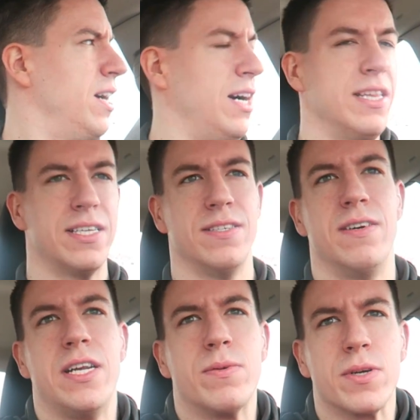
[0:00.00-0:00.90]
I think the
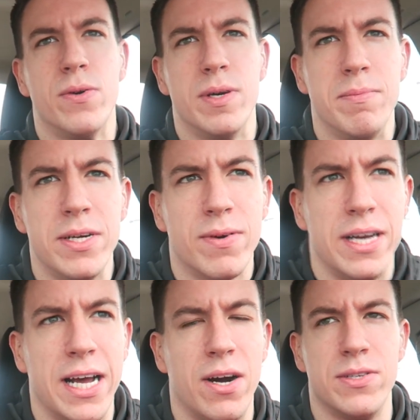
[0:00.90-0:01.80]
lady we're going to meet
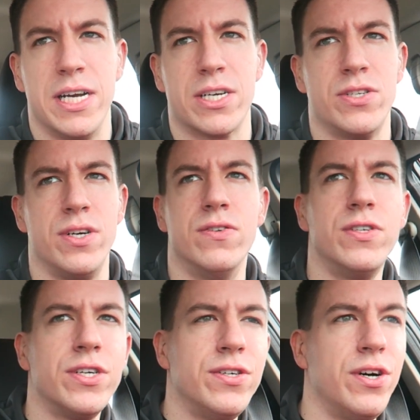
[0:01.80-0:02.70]
right now is actually a
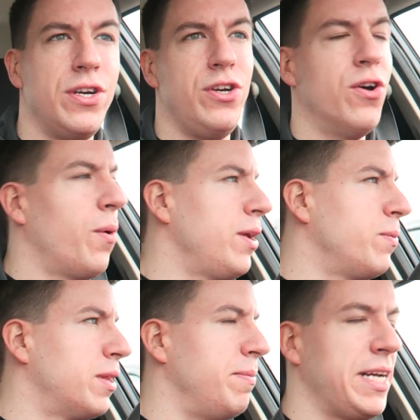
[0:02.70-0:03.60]
little annoyed
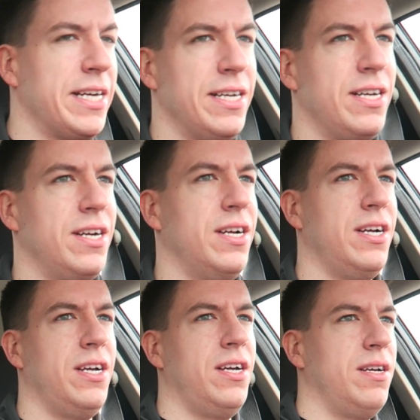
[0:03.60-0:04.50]
with me,
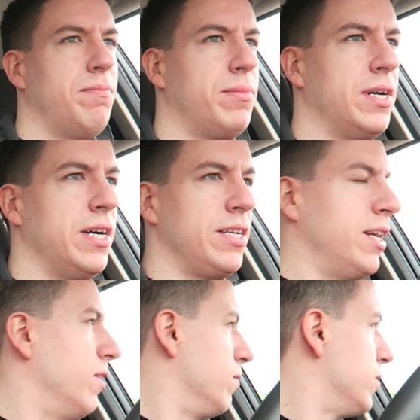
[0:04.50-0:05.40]
but you know,